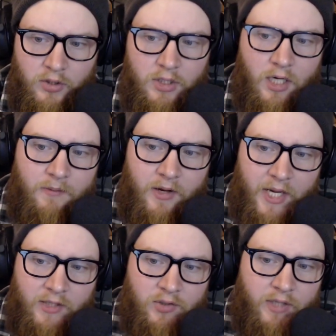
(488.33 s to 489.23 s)
Are you talking about
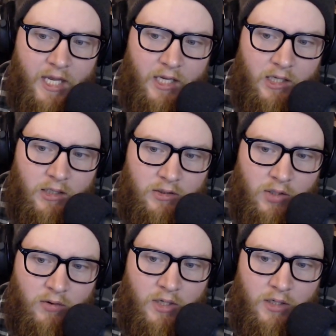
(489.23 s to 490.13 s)
angel cake,
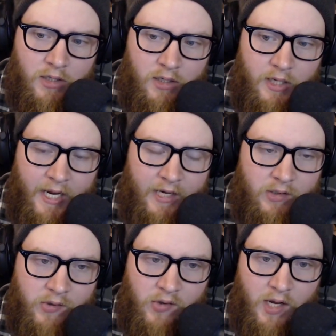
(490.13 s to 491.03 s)
donut, and
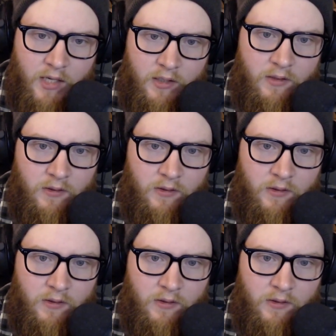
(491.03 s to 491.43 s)
croissant?